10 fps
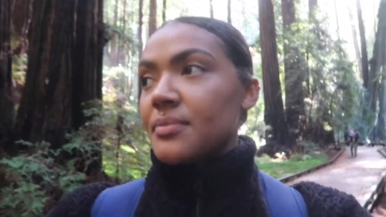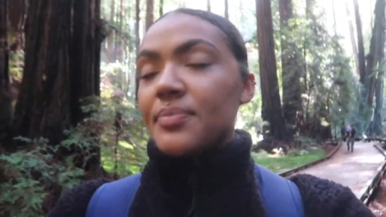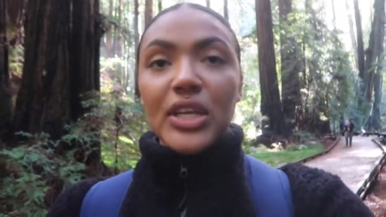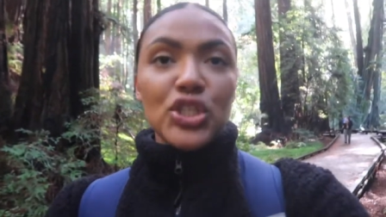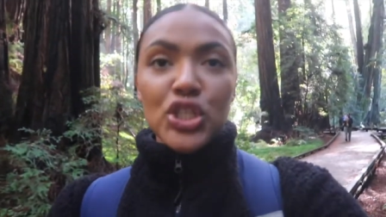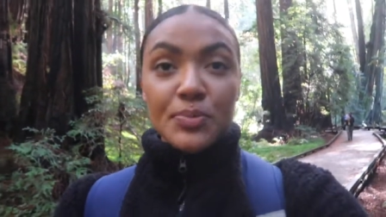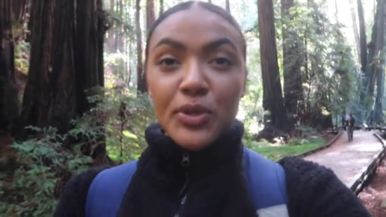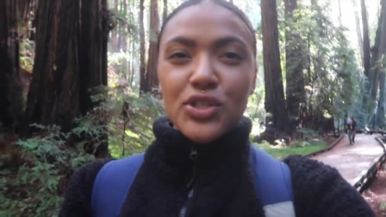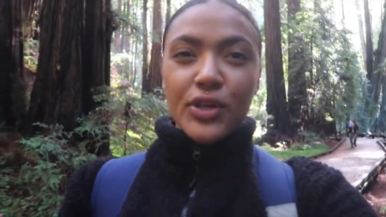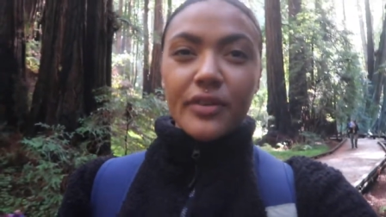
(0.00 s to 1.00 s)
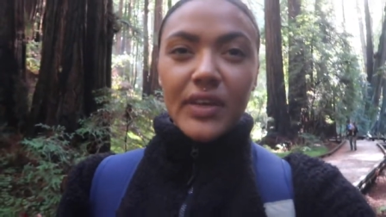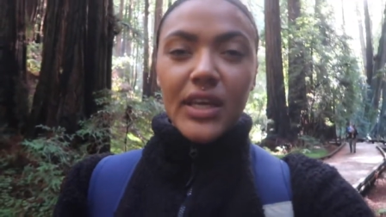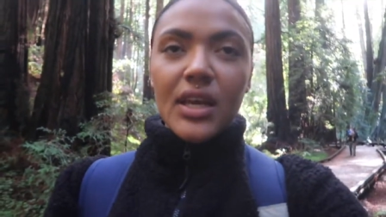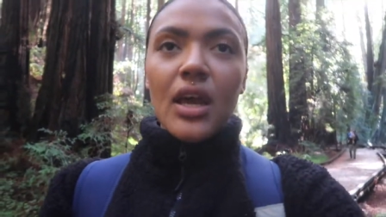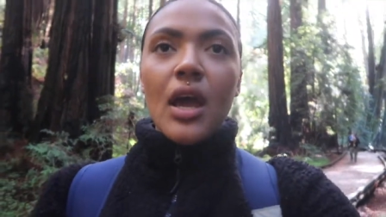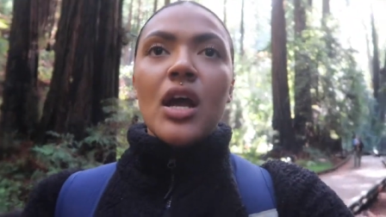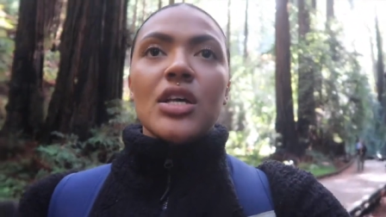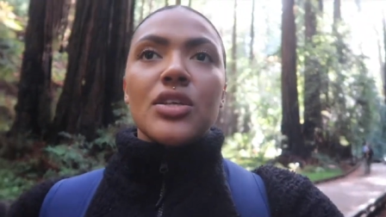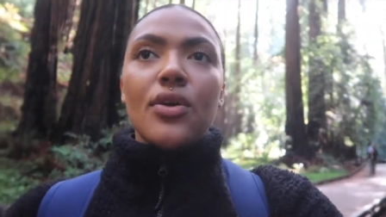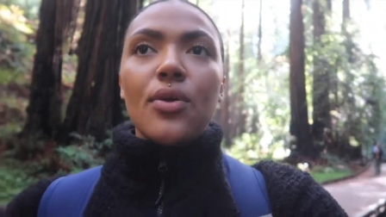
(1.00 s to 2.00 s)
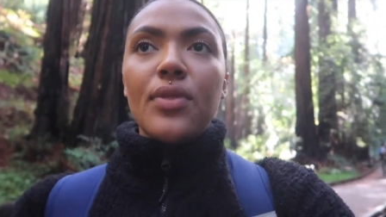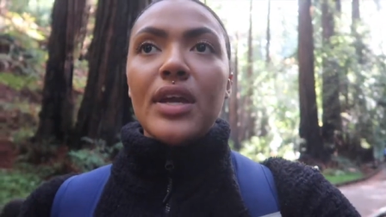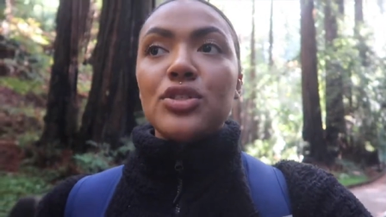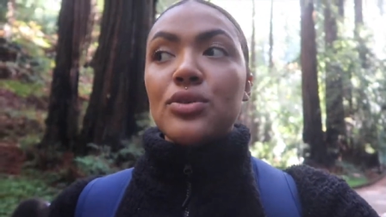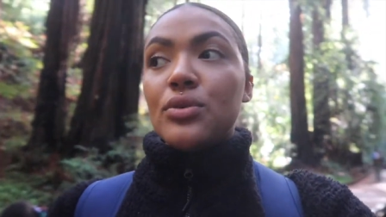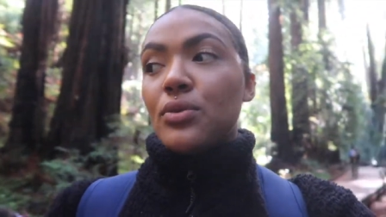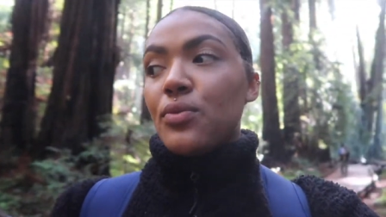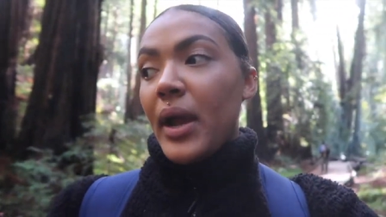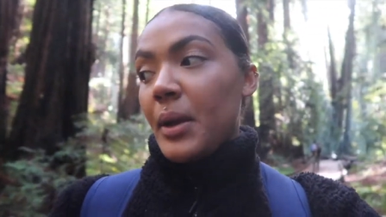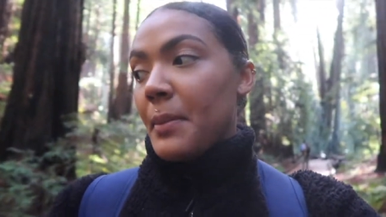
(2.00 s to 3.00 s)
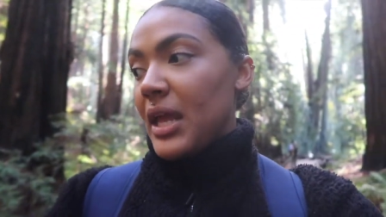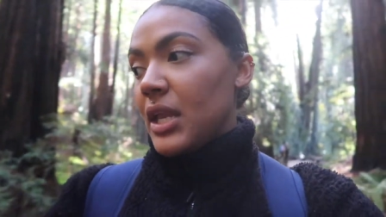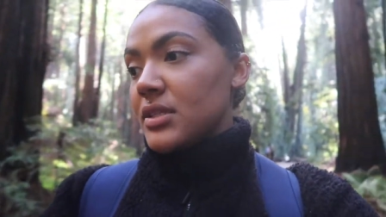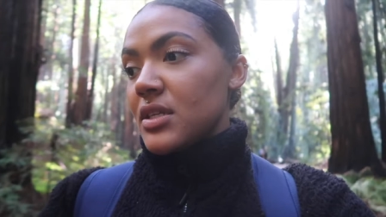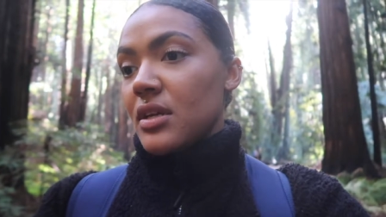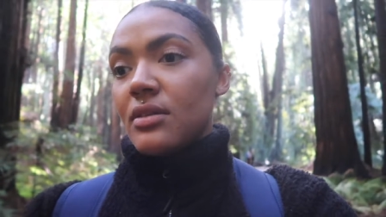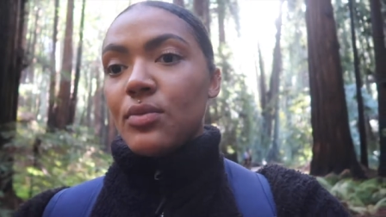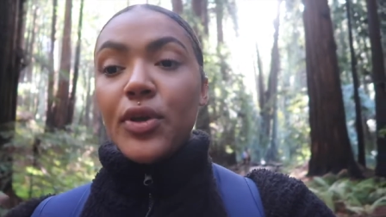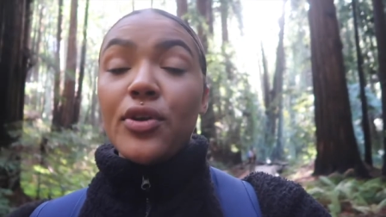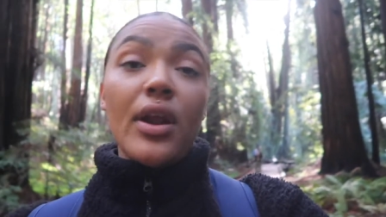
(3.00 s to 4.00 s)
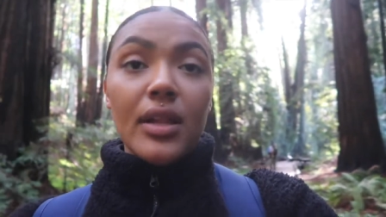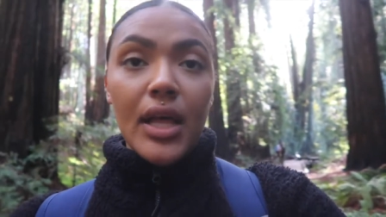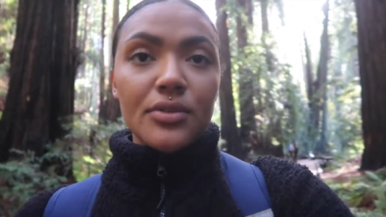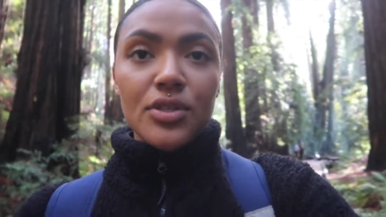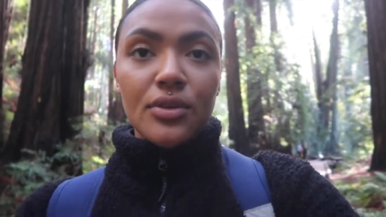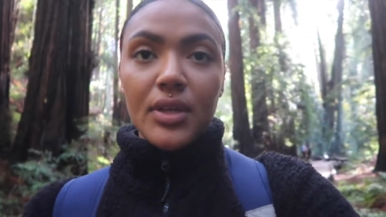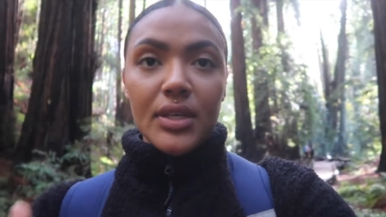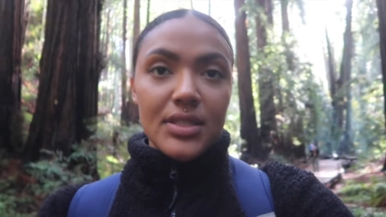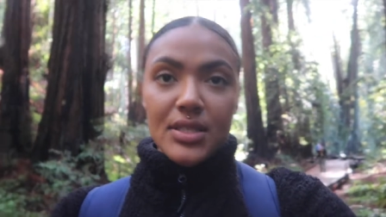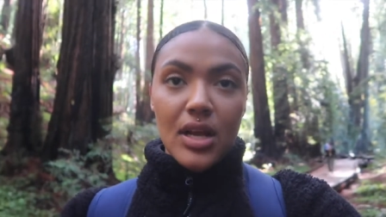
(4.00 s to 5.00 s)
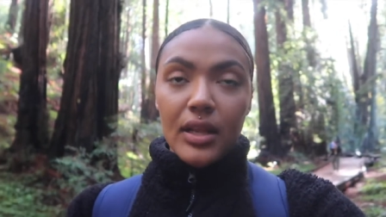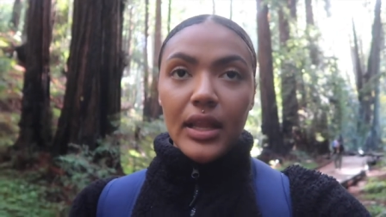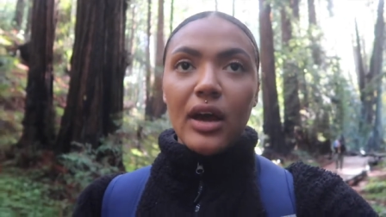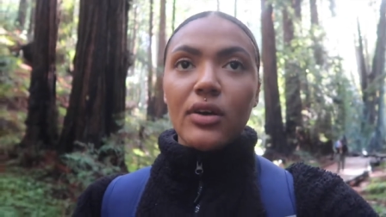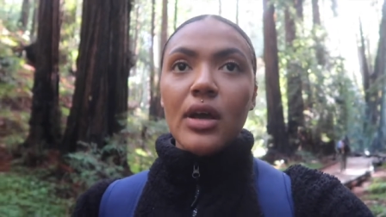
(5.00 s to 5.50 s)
like just preserve it so they do recommend well you're not allowed to like it's not allowed